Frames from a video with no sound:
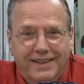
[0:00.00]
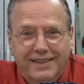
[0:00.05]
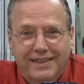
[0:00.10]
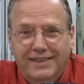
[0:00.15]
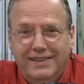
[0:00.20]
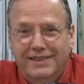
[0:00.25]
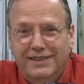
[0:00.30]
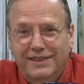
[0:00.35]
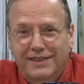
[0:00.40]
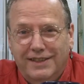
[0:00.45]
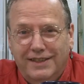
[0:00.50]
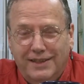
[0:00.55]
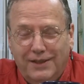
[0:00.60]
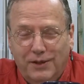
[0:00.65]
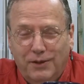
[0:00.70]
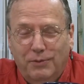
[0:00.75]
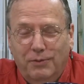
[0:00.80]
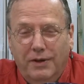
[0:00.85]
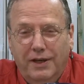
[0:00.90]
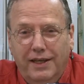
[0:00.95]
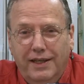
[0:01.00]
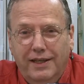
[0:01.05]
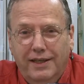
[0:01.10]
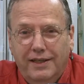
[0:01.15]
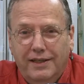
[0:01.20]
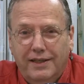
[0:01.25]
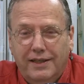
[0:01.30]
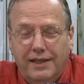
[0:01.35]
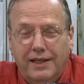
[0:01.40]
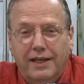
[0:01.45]
This is another way
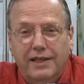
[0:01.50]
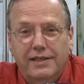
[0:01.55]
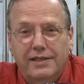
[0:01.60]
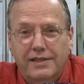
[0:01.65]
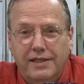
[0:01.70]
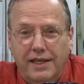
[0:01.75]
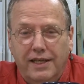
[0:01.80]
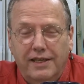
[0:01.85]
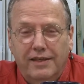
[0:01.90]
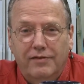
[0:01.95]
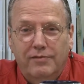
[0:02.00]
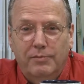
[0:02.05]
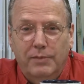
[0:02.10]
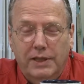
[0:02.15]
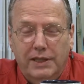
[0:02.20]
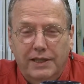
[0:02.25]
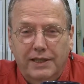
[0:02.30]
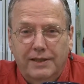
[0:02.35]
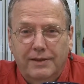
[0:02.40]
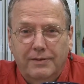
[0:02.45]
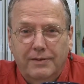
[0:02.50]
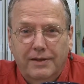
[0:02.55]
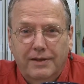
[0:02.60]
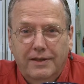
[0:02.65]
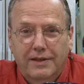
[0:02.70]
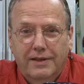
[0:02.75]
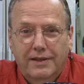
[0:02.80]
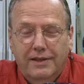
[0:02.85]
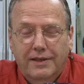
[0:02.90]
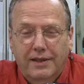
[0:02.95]
that I save money.
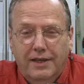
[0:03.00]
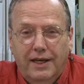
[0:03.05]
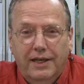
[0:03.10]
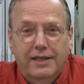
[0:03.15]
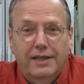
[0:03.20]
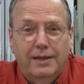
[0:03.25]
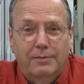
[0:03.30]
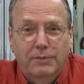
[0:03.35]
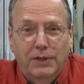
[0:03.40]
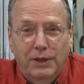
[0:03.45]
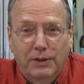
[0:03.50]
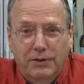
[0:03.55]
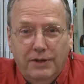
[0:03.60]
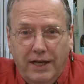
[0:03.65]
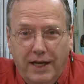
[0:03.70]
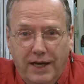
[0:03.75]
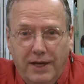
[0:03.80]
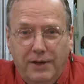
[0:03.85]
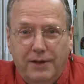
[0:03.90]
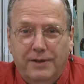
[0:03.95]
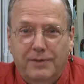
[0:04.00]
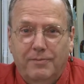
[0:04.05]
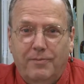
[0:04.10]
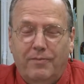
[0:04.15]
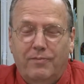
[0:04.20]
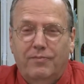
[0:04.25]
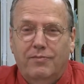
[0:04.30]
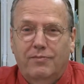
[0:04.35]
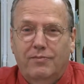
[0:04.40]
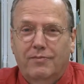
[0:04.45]
I cut my own hair.
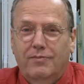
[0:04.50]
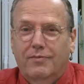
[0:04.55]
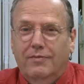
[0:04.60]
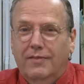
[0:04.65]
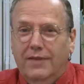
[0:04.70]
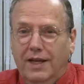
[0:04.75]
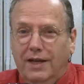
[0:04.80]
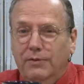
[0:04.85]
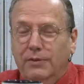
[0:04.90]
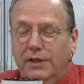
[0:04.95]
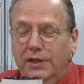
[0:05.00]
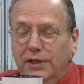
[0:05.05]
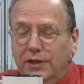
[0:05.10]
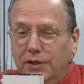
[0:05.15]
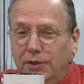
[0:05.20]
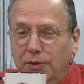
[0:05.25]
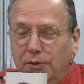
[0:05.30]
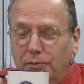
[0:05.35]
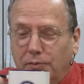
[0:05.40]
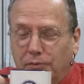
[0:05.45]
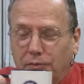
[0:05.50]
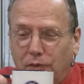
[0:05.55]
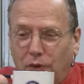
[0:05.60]
I really do.